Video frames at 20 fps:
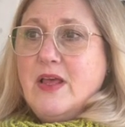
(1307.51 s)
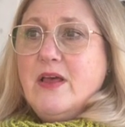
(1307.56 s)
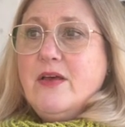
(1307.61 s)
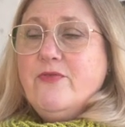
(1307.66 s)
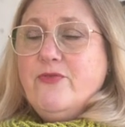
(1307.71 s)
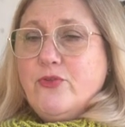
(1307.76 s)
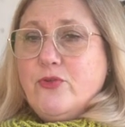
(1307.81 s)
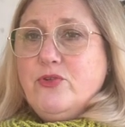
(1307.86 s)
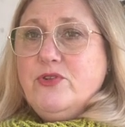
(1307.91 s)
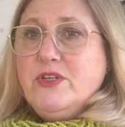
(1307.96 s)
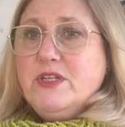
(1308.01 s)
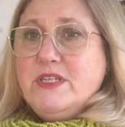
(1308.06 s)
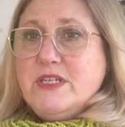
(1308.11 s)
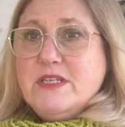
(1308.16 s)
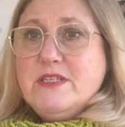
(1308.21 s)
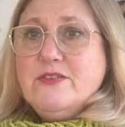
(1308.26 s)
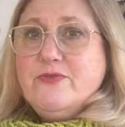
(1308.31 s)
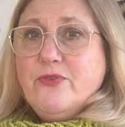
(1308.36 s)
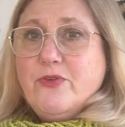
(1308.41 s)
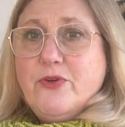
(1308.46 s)

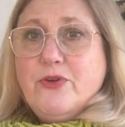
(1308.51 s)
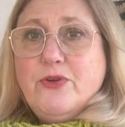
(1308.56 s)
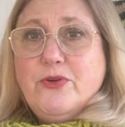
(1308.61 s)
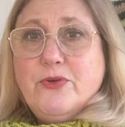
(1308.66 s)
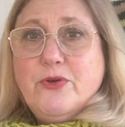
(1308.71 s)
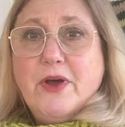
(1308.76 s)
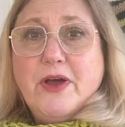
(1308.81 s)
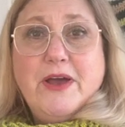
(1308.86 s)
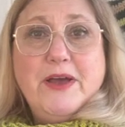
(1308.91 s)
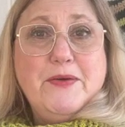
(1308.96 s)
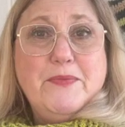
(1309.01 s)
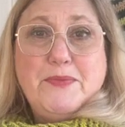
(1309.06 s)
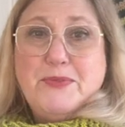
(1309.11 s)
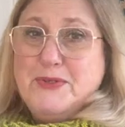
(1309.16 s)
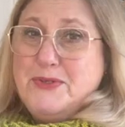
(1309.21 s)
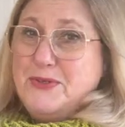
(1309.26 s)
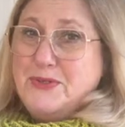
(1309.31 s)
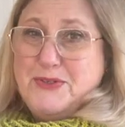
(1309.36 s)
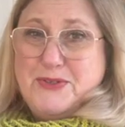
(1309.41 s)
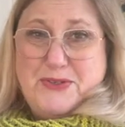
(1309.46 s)
footages for you.
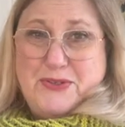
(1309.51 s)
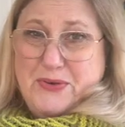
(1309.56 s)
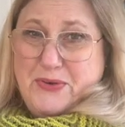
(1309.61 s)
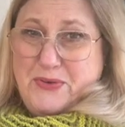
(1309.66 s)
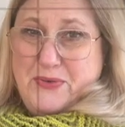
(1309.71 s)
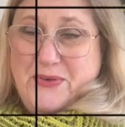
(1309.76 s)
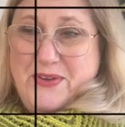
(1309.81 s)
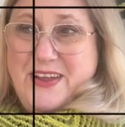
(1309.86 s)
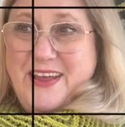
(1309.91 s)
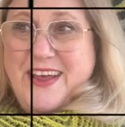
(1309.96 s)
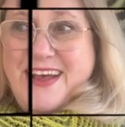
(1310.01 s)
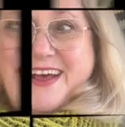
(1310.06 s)
So sorry,